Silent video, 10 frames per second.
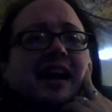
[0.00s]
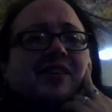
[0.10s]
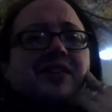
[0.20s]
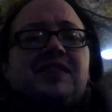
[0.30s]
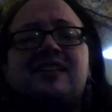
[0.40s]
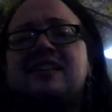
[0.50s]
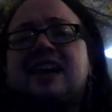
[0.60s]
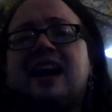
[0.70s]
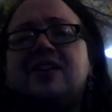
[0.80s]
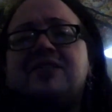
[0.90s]
I don't even
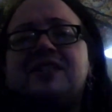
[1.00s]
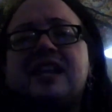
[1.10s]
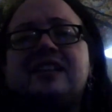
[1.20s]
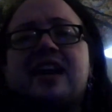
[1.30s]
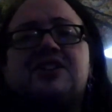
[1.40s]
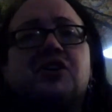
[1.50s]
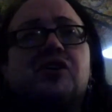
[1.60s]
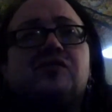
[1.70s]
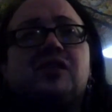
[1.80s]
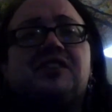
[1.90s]
take that as
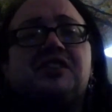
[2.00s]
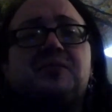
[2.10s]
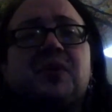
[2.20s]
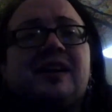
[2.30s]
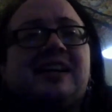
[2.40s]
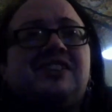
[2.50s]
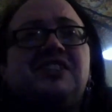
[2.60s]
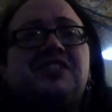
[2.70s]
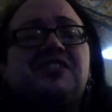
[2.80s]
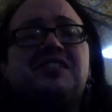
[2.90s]
hurtful at this point. It's
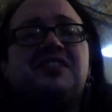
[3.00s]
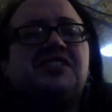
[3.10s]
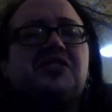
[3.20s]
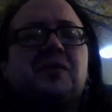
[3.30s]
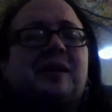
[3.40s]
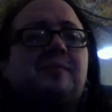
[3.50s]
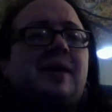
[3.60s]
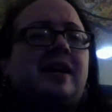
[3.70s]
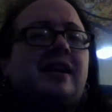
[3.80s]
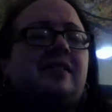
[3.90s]
just her being
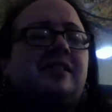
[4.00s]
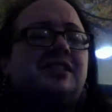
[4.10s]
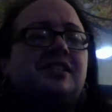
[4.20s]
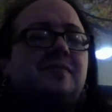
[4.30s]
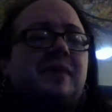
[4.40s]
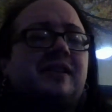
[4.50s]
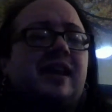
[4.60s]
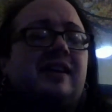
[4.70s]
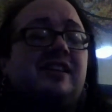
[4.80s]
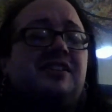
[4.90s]
petty. Let's just admit
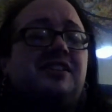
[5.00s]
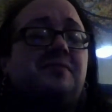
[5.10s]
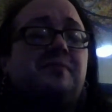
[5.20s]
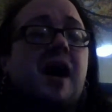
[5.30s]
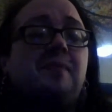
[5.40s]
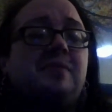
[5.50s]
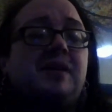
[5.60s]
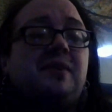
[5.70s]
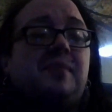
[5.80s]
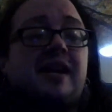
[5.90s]
that. It's just Poppy
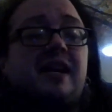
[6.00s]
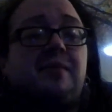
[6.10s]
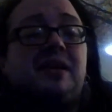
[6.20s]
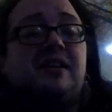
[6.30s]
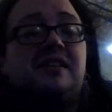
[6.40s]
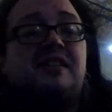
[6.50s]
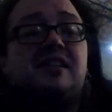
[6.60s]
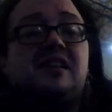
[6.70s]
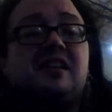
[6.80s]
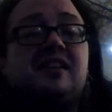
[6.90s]
being petty
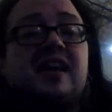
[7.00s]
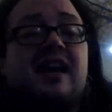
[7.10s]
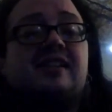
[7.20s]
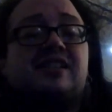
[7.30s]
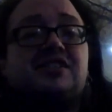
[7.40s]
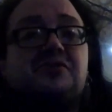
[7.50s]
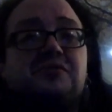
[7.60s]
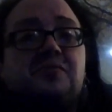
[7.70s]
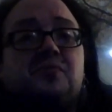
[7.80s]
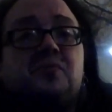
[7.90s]
because
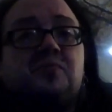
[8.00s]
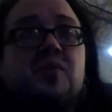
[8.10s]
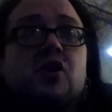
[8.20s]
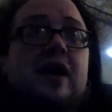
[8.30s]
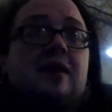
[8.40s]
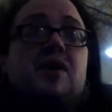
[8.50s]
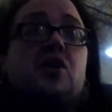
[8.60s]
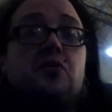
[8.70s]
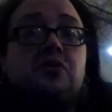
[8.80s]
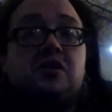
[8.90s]
that's her
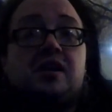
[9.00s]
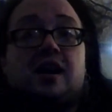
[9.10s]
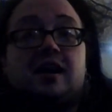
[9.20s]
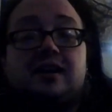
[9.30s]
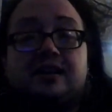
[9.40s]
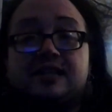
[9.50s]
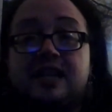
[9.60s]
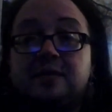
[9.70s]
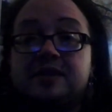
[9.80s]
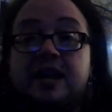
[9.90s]
MO, it
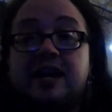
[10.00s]
seems.